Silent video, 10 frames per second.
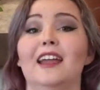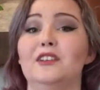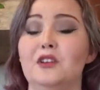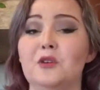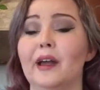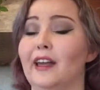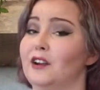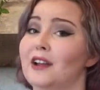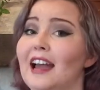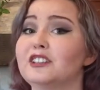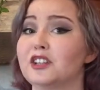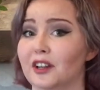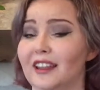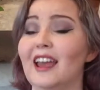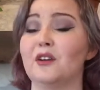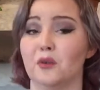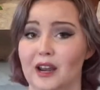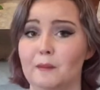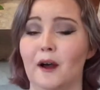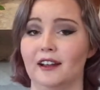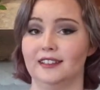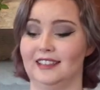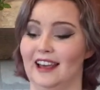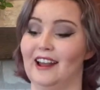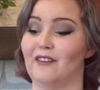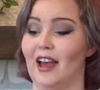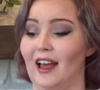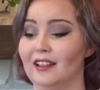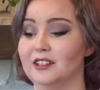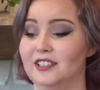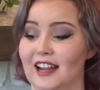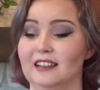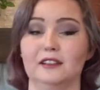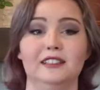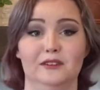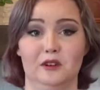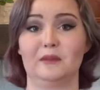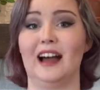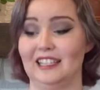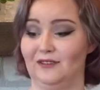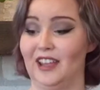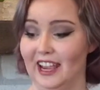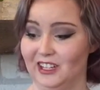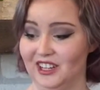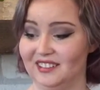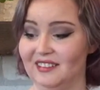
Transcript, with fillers: a new internationally agreed upon set of Ehlers-Danlos Syndrome classification.